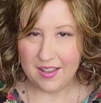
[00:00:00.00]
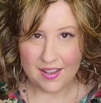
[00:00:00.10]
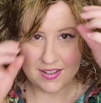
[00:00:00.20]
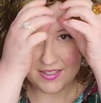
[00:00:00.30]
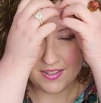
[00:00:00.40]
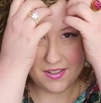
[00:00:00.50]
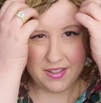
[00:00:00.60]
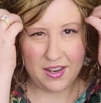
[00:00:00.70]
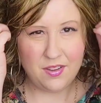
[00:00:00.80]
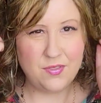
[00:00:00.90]
and still
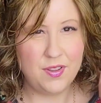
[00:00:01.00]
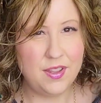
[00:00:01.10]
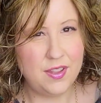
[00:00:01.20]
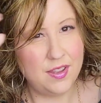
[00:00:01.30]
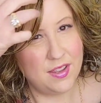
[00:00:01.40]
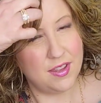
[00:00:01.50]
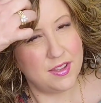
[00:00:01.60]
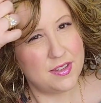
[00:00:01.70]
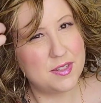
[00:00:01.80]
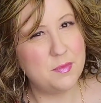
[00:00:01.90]
leave
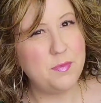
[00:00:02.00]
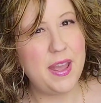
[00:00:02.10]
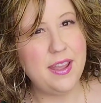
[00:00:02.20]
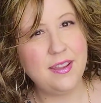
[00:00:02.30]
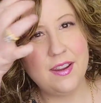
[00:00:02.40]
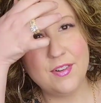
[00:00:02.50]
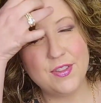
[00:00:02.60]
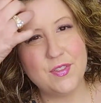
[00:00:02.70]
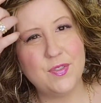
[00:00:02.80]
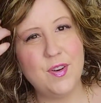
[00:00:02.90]
some bang here
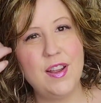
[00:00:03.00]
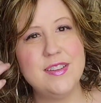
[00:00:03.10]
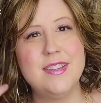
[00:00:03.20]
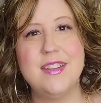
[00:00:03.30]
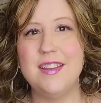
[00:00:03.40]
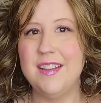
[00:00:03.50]
in the front